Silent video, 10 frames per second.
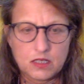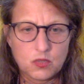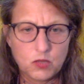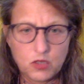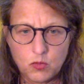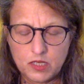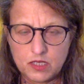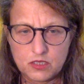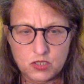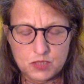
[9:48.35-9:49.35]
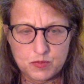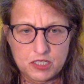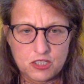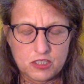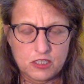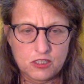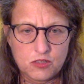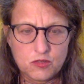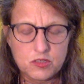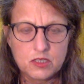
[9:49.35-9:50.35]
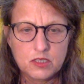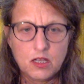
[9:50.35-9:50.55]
railway, transportation issues,